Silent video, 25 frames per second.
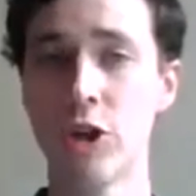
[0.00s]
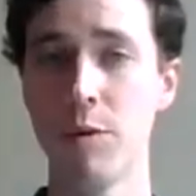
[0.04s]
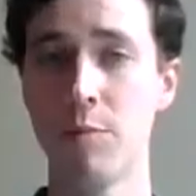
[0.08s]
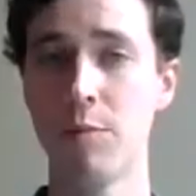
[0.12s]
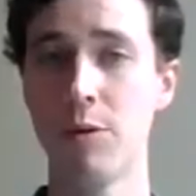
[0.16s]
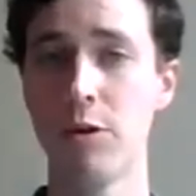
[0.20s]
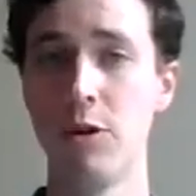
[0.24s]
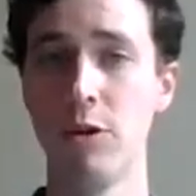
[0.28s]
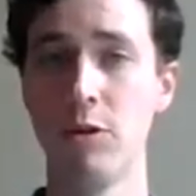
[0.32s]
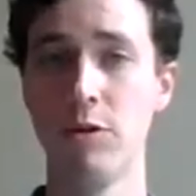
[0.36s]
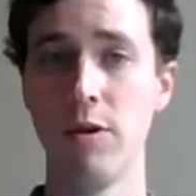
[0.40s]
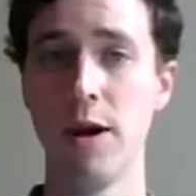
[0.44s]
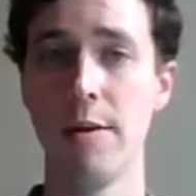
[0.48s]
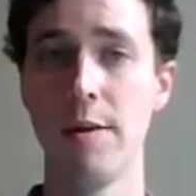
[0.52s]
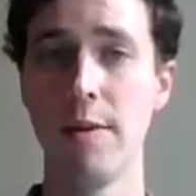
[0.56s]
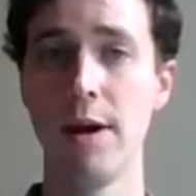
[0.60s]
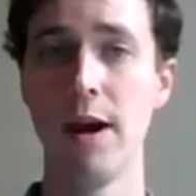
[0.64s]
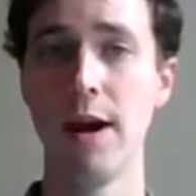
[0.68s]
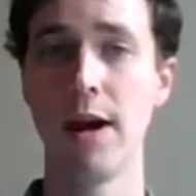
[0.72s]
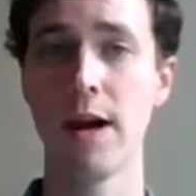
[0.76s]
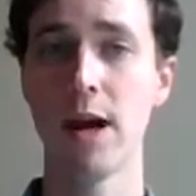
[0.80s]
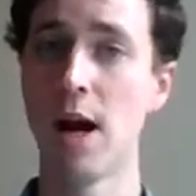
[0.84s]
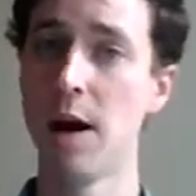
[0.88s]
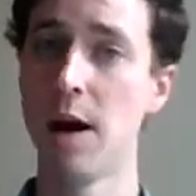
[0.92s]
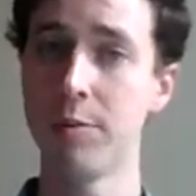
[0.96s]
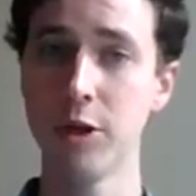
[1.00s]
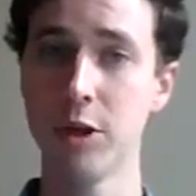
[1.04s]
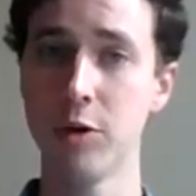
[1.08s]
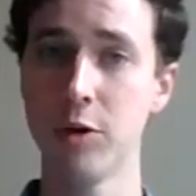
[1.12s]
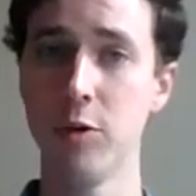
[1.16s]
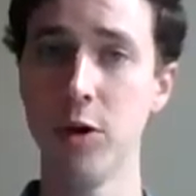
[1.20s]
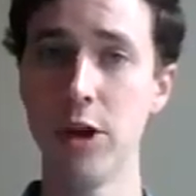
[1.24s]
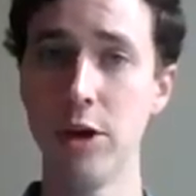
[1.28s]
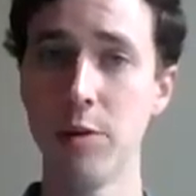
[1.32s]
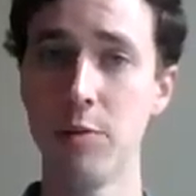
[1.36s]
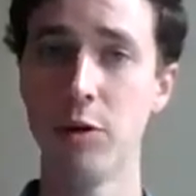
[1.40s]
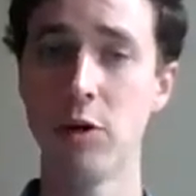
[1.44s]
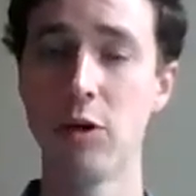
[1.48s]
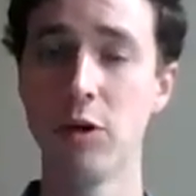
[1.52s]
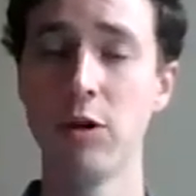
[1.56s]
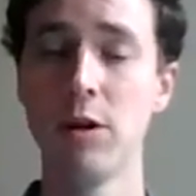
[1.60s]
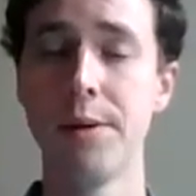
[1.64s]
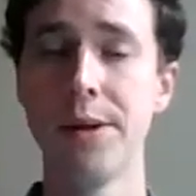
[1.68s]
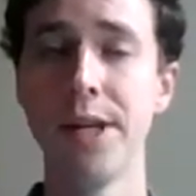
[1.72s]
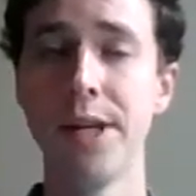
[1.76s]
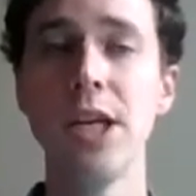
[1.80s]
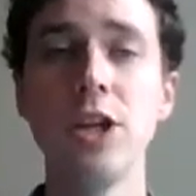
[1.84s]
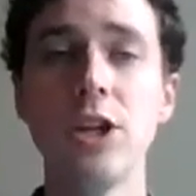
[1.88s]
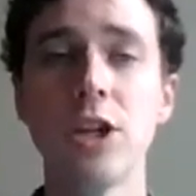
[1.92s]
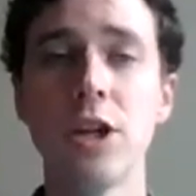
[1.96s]
program, a Coptic radio program
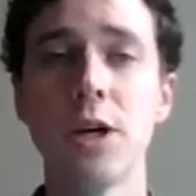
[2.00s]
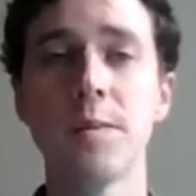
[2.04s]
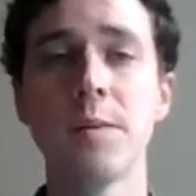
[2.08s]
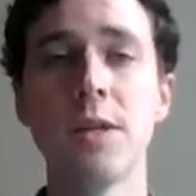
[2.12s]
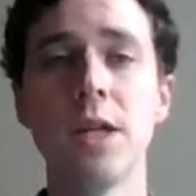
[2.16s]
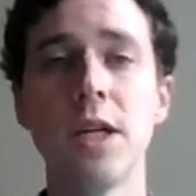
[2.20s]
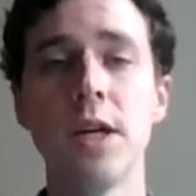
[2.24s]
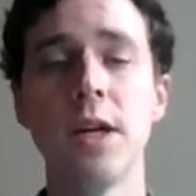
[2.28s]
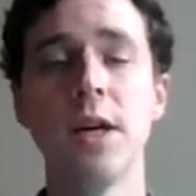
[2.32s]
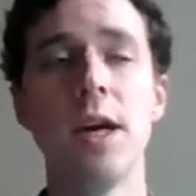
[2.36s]
in Egypt.